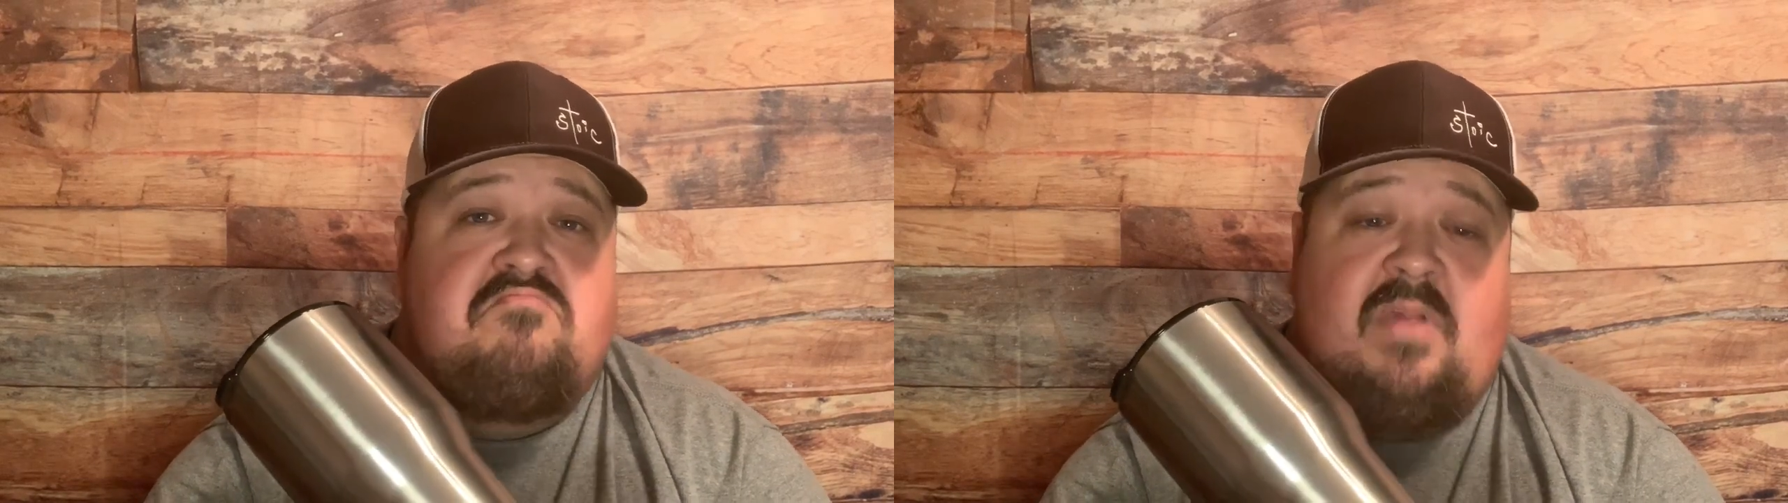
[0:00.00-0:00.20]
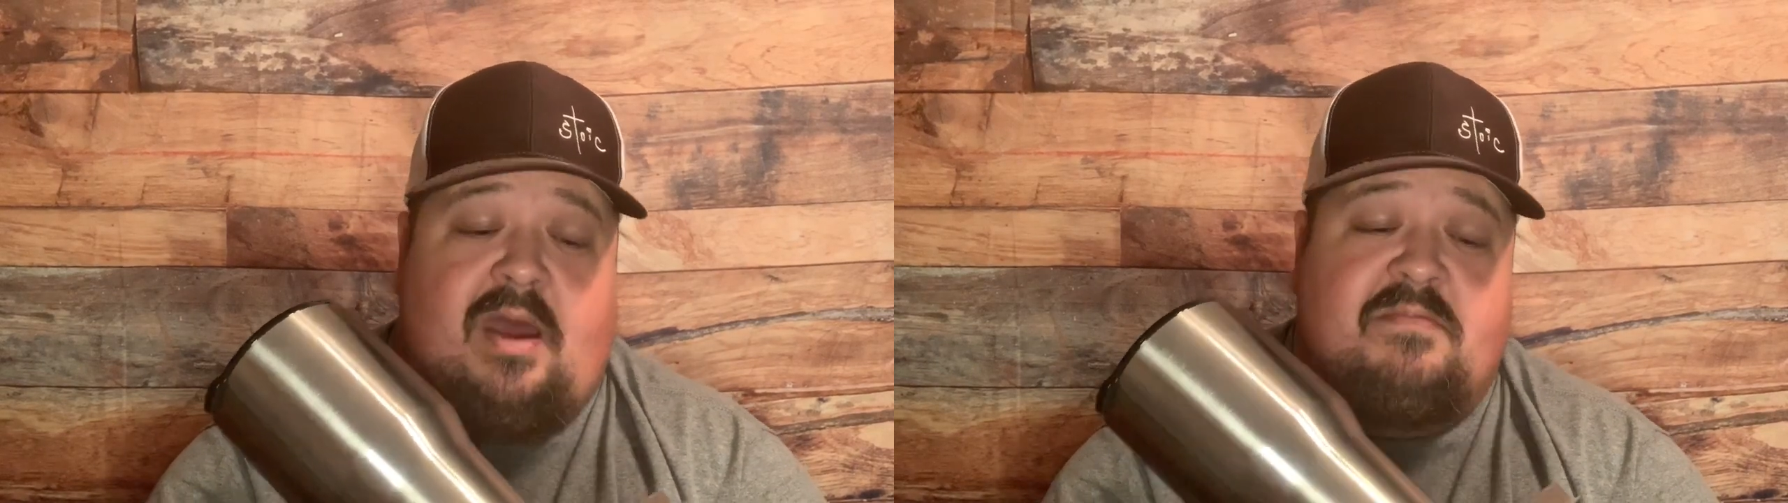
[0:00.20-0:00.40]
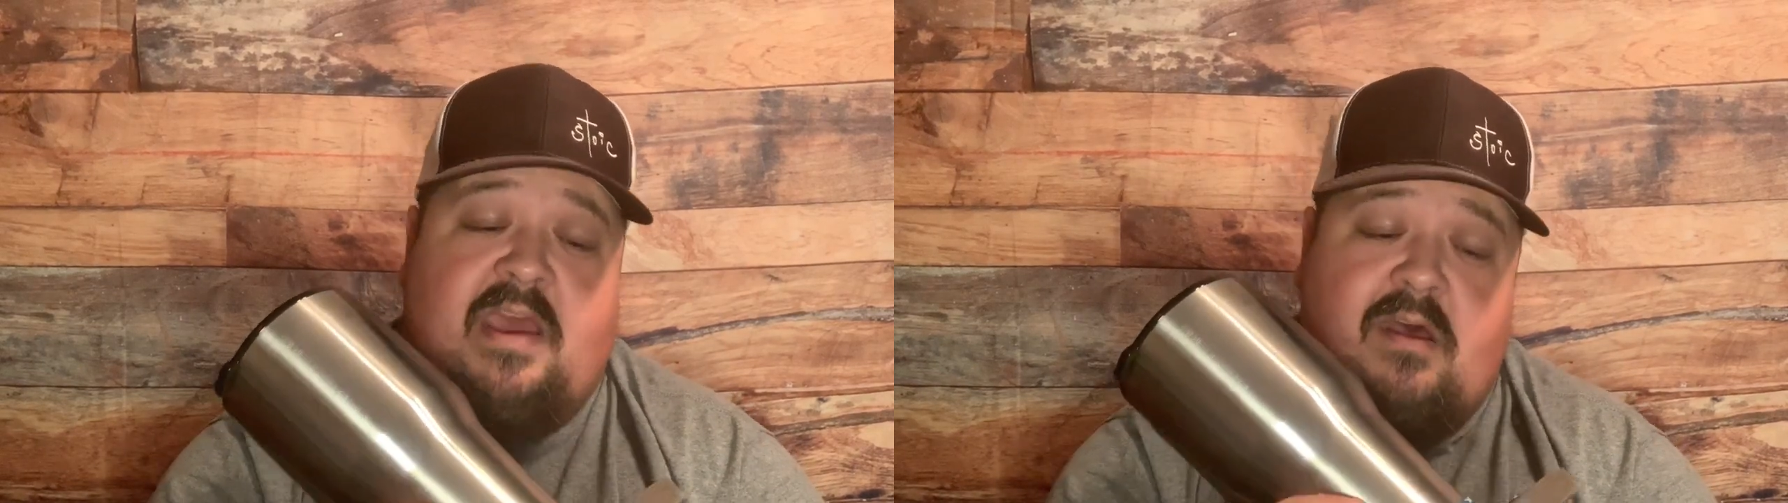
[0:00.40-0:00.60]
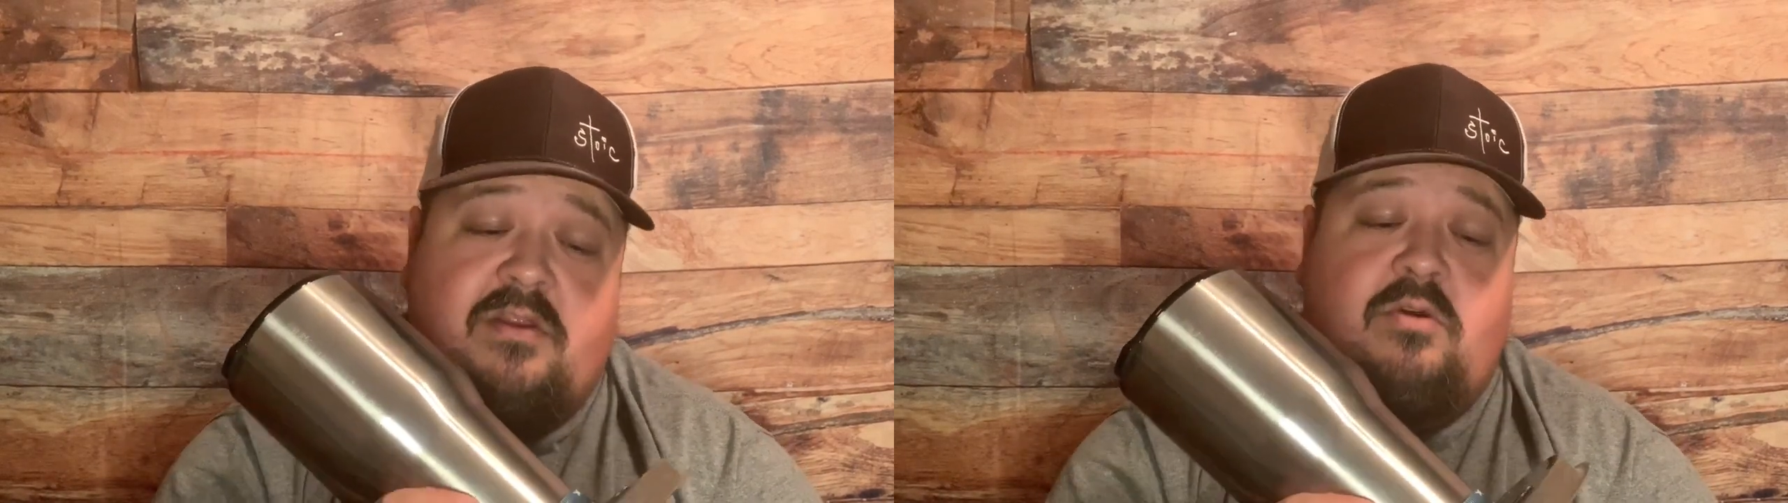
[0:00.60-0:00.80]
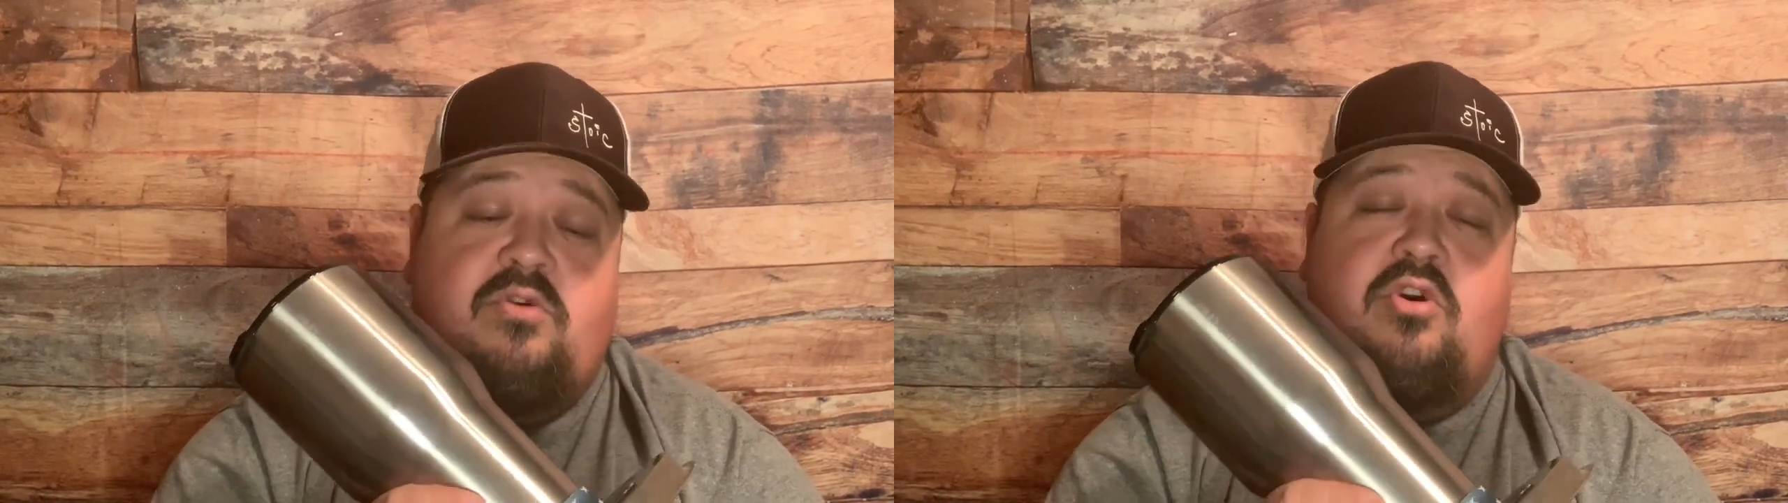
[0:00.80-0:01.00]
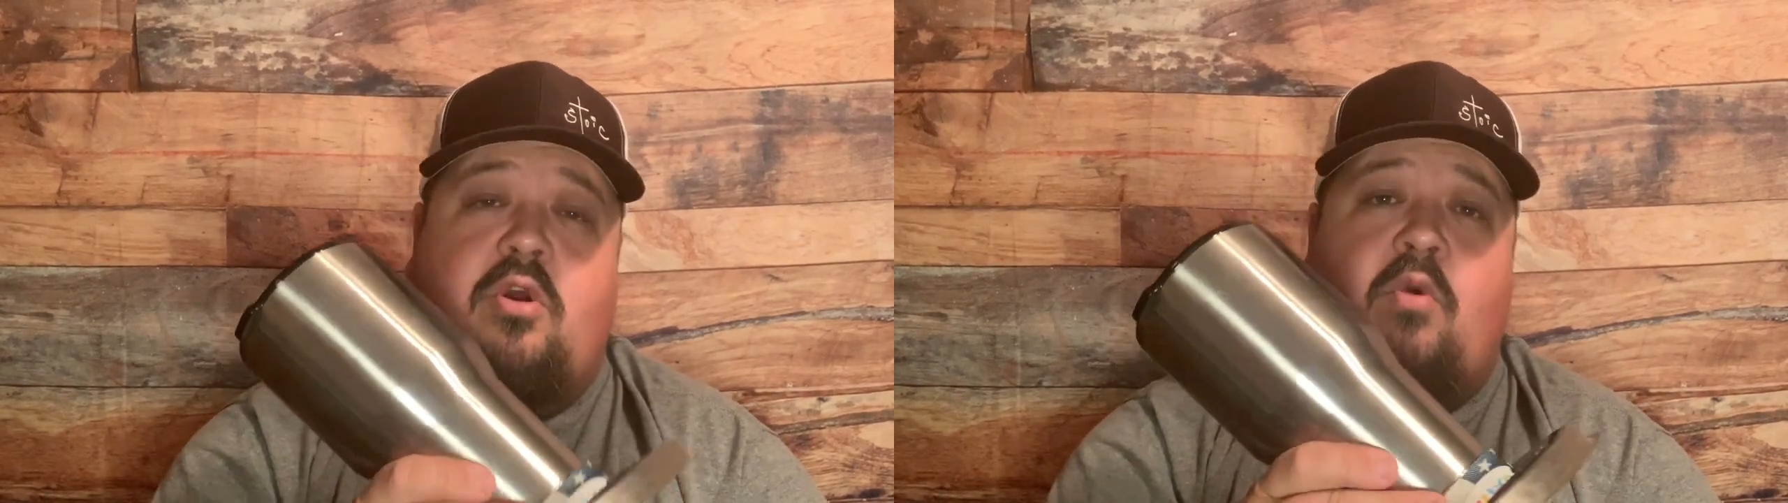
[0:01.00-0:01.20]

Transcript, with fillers: I'm telling you, you can